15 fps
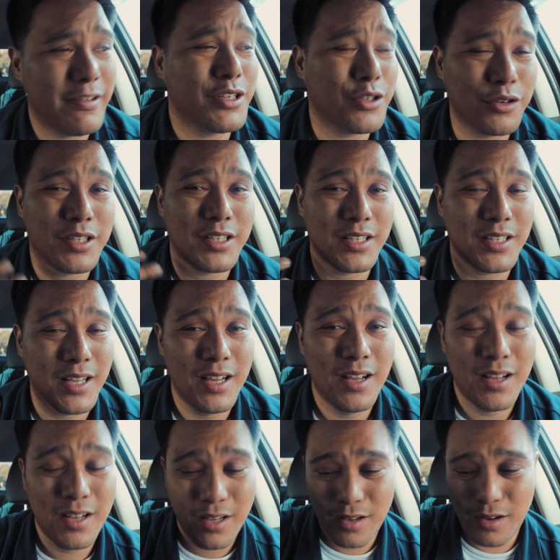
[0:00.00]
resources
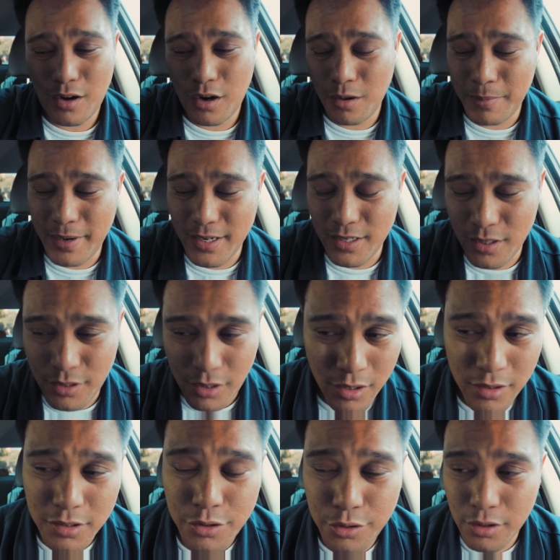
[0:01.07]
are my the
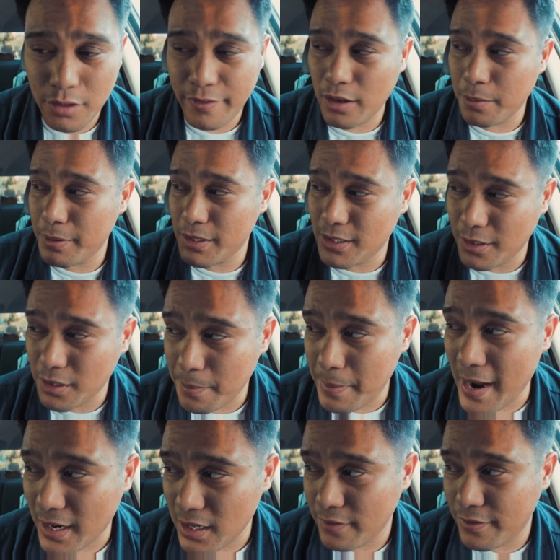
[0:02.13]
other junior developers the other
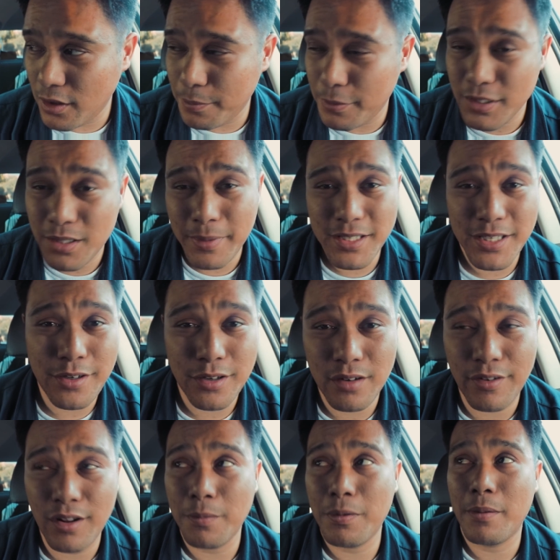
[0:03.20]
backend developers and my senior
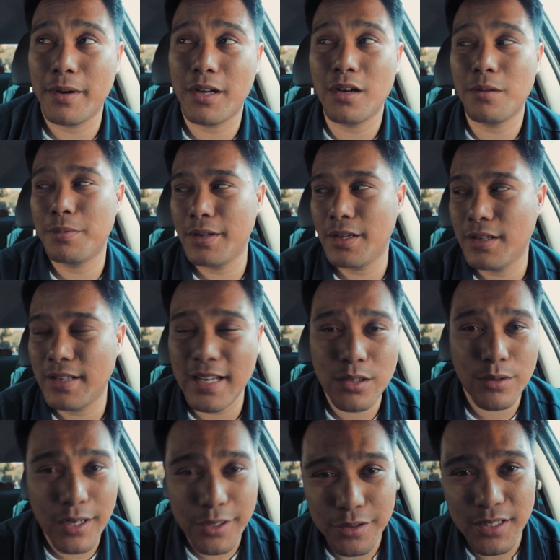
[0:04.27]
developer at my company that's
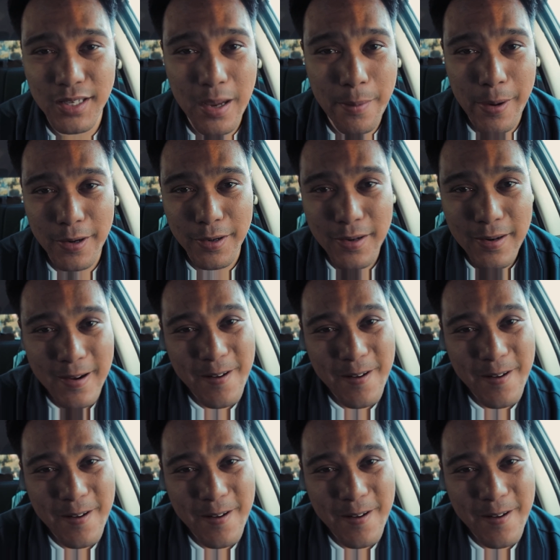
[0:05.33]
what i use to get better